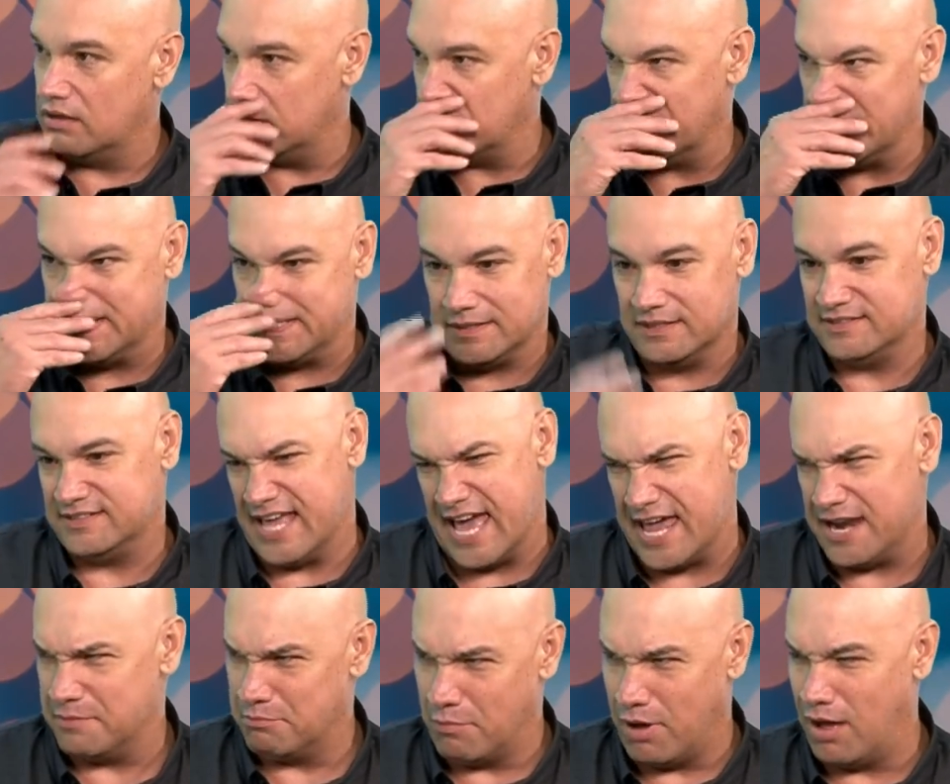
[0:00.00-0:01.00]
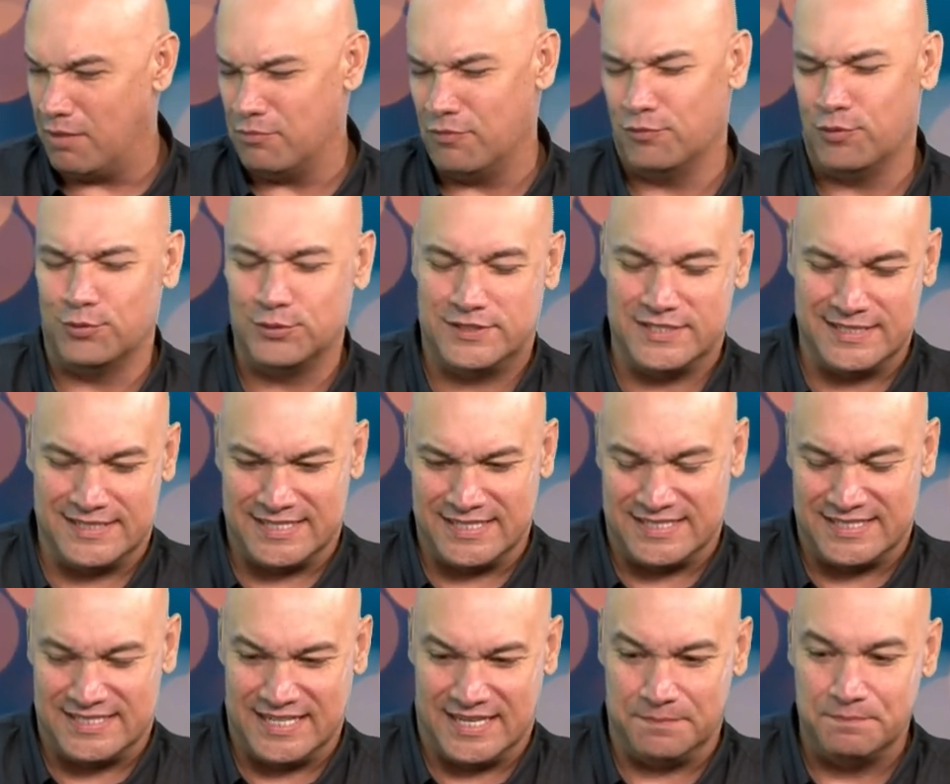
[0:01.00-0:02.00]
They're like the dad and mom of OC
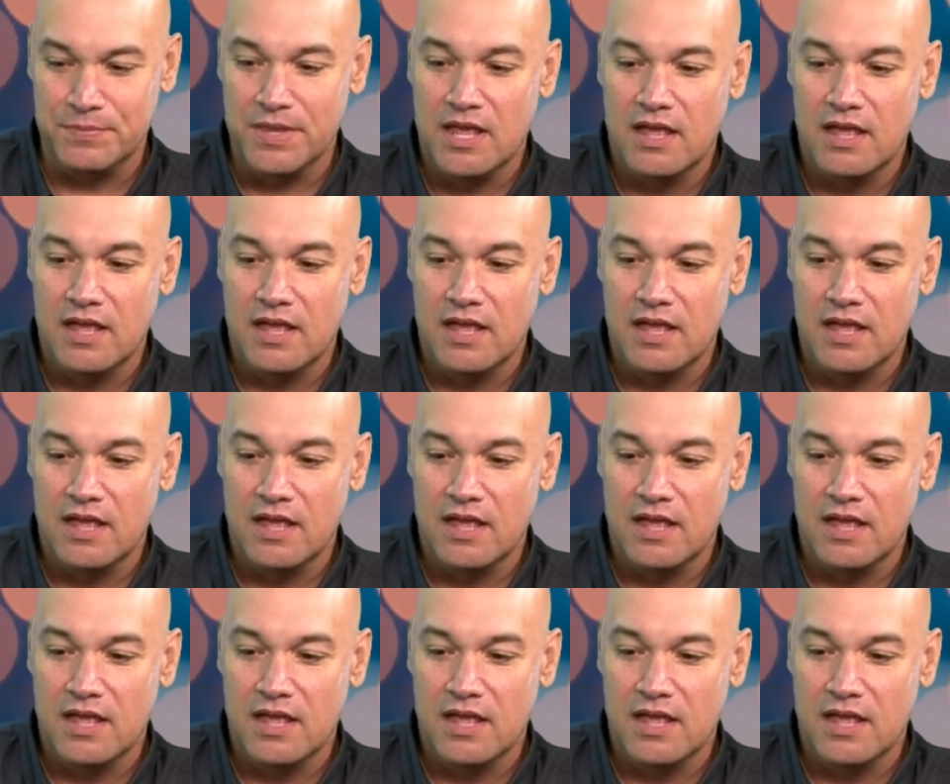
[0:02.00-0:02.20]
sixteen.